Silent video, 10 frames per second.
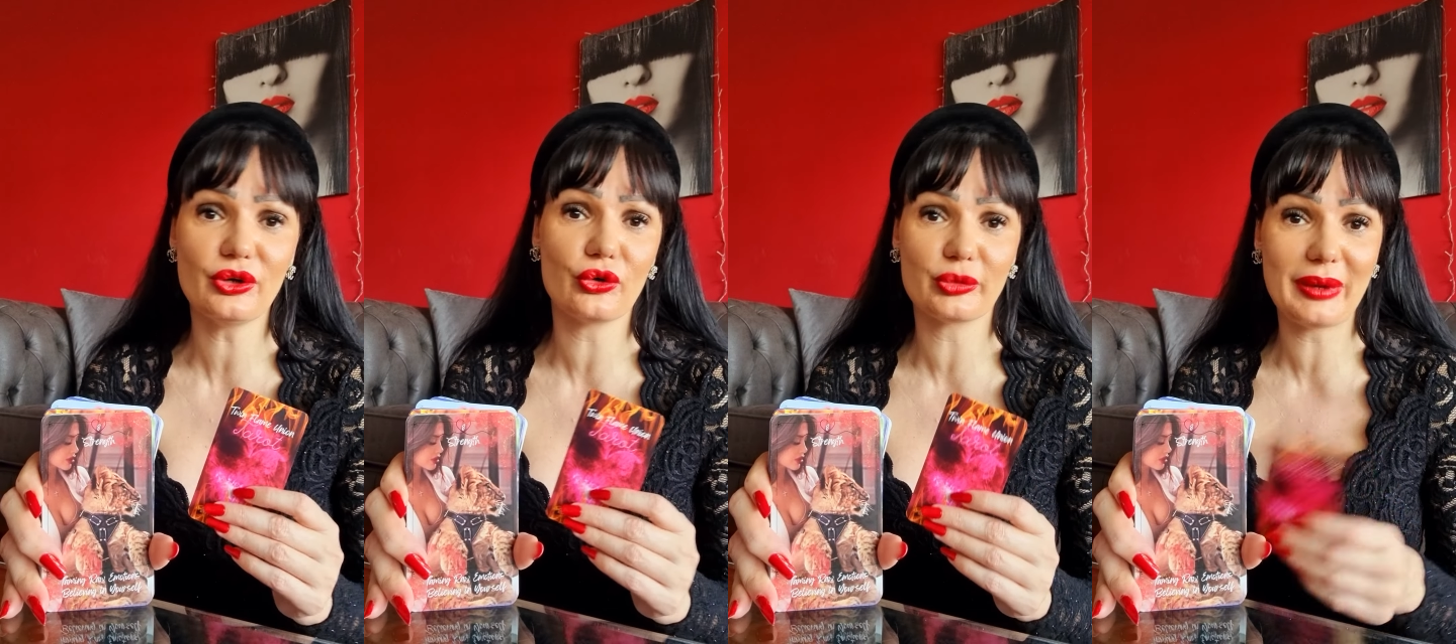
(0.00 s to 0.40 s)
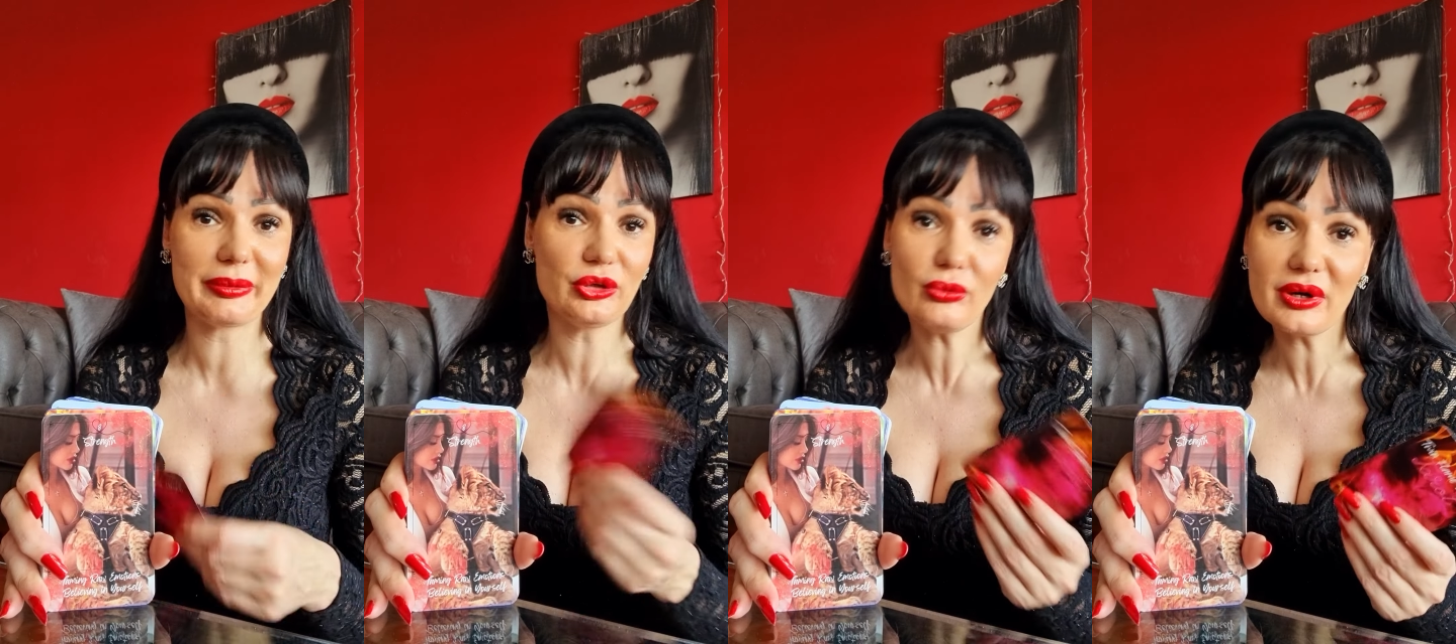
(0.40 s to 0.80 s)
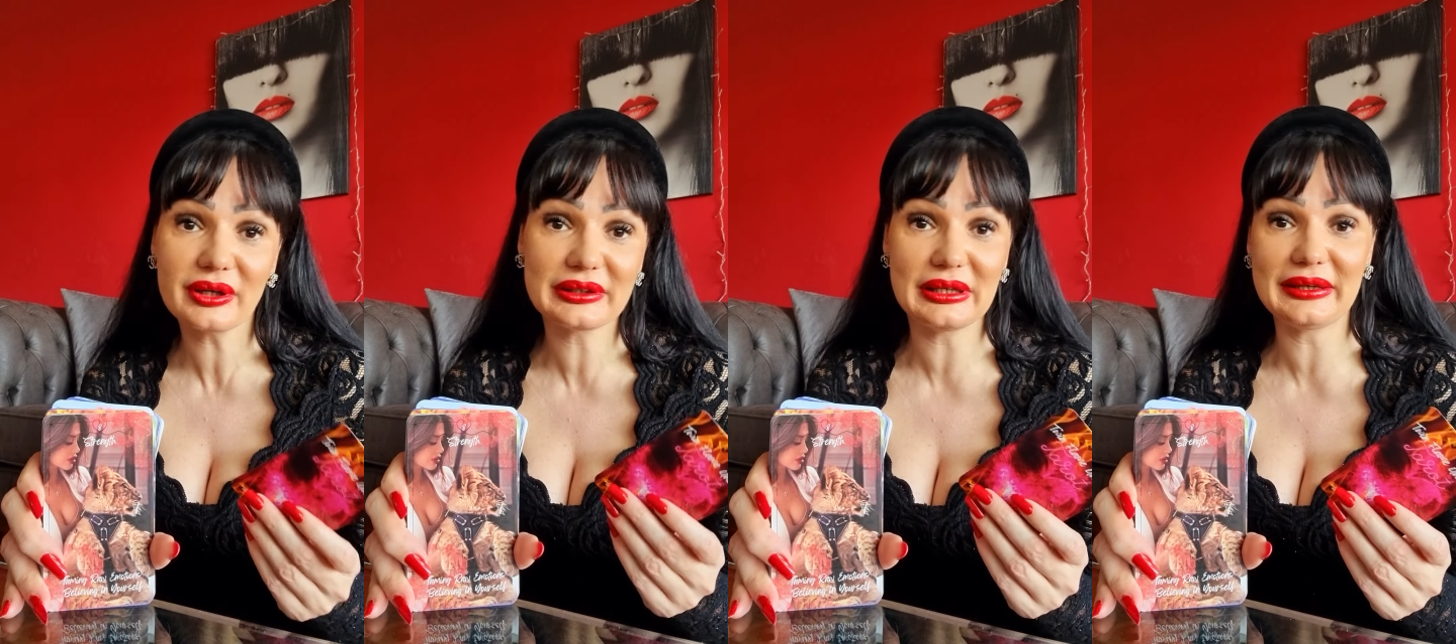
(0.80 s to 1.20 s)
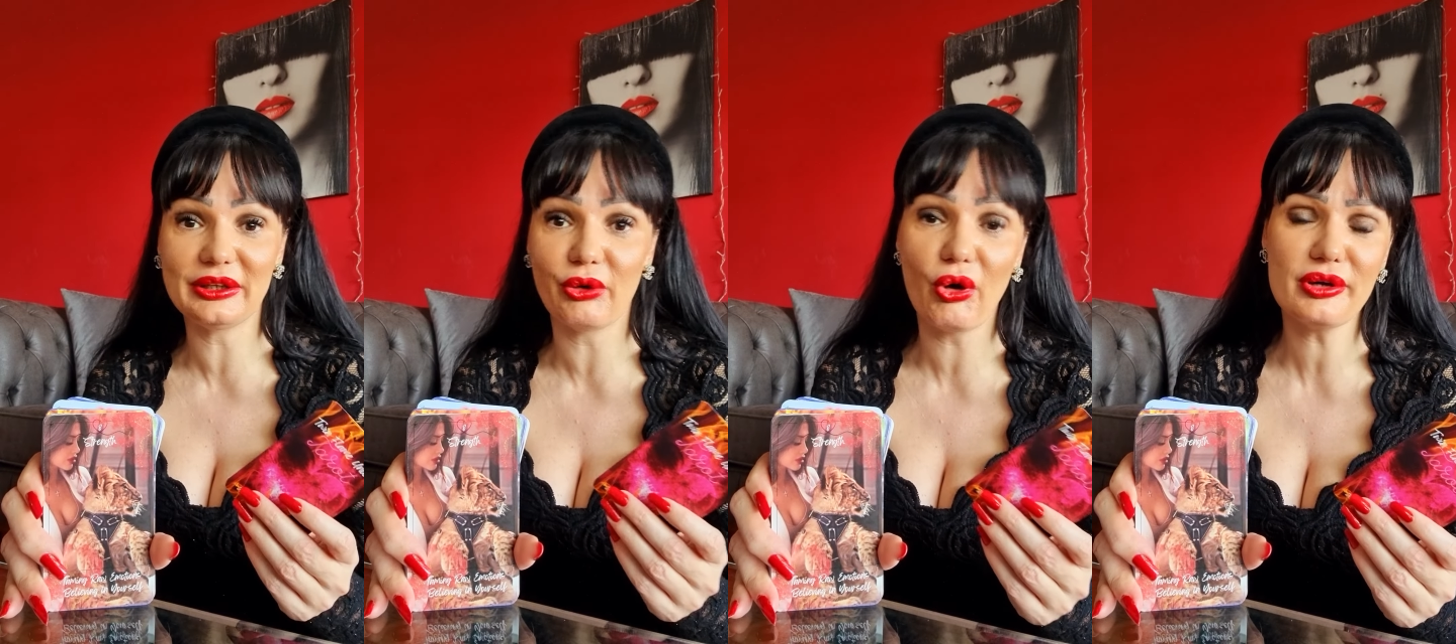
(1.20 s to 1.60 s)
or maybe you are the
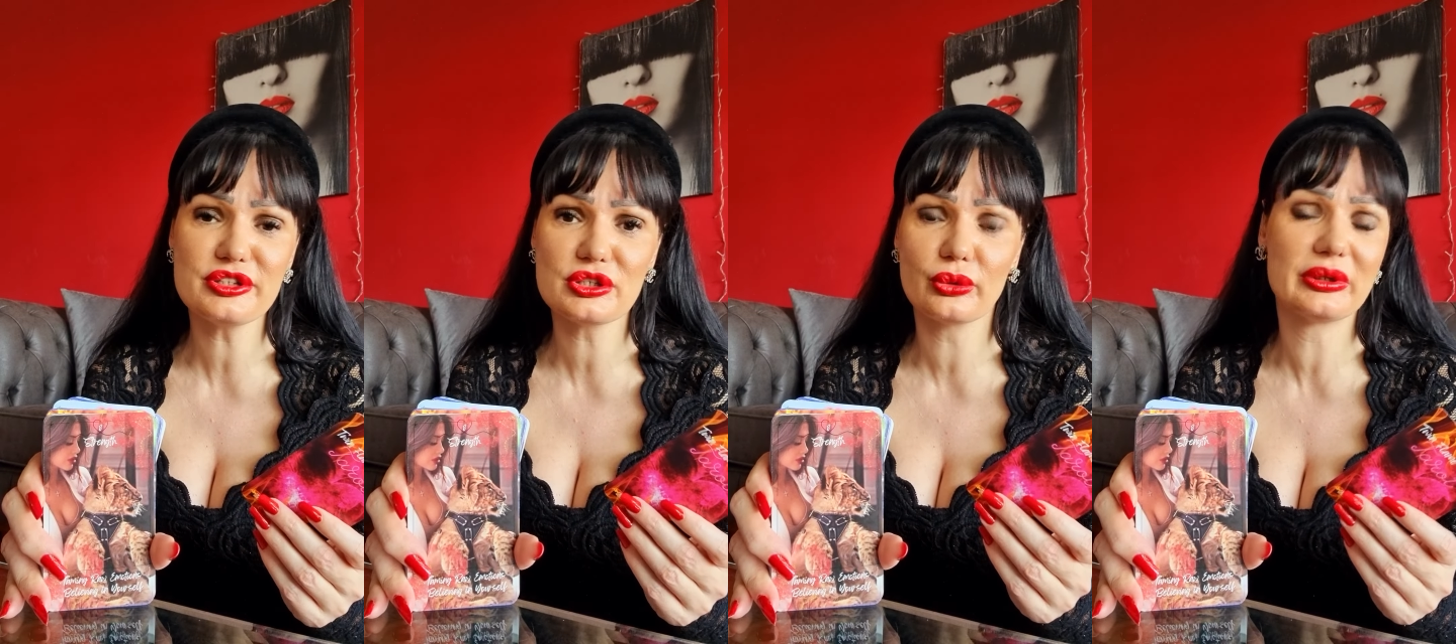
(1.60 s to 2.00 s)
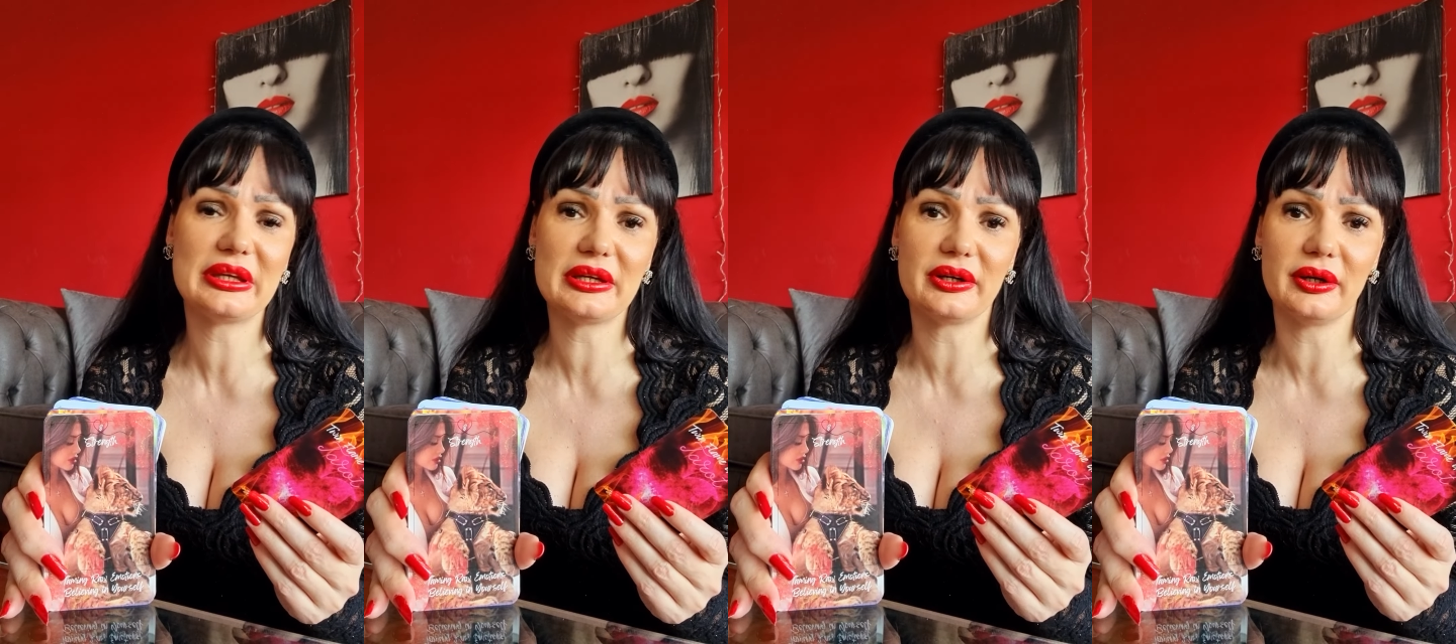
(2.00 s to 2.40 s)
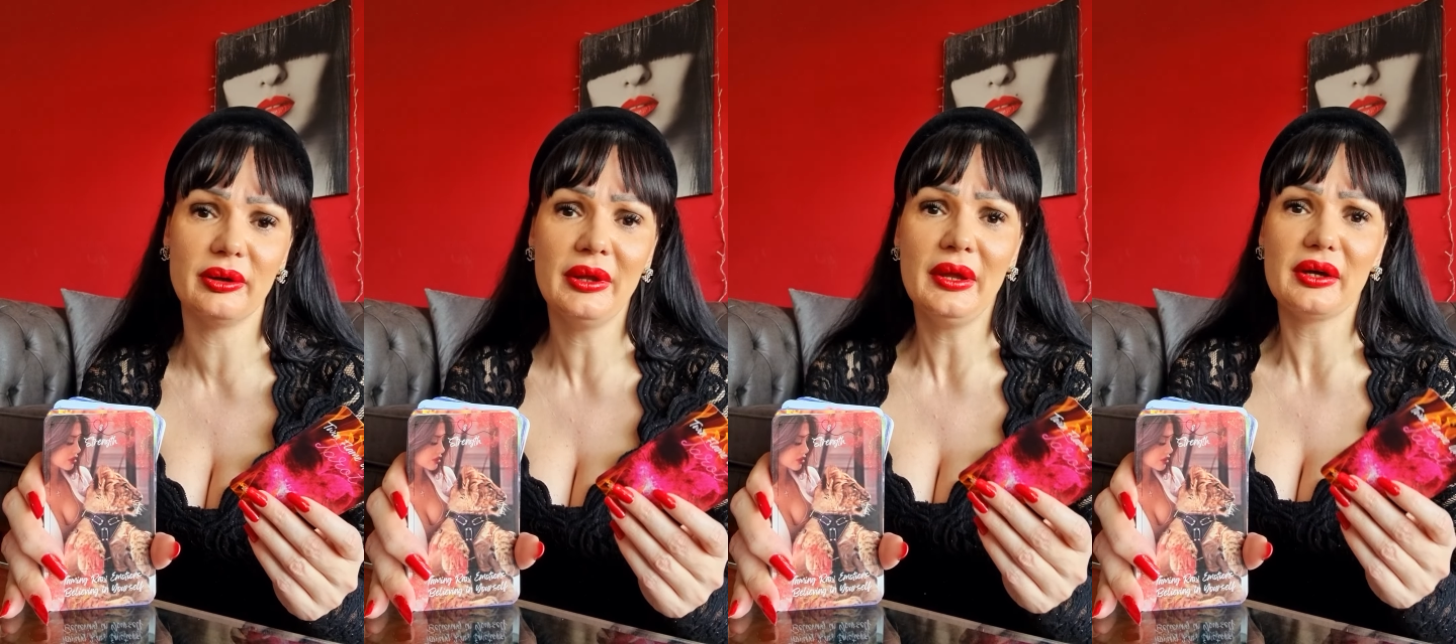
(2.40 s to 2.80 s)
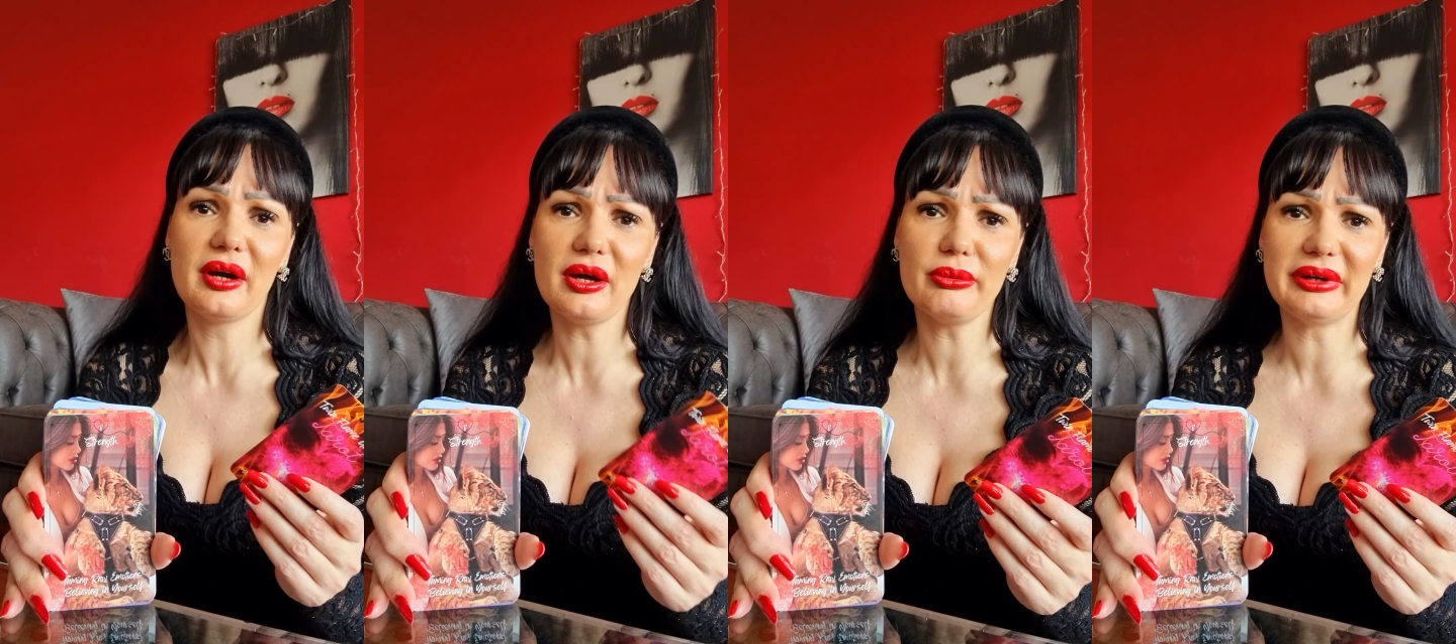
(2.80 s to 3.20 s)
Leo also here.
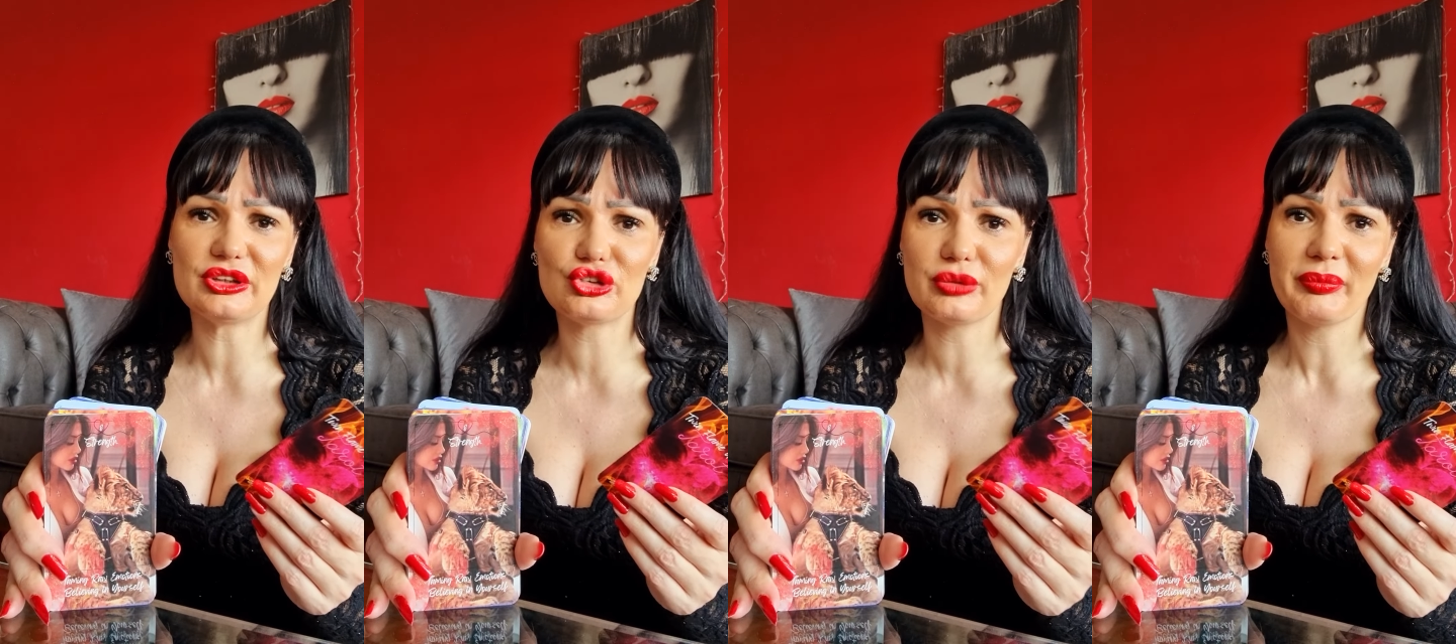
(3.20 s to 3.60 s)
Courage,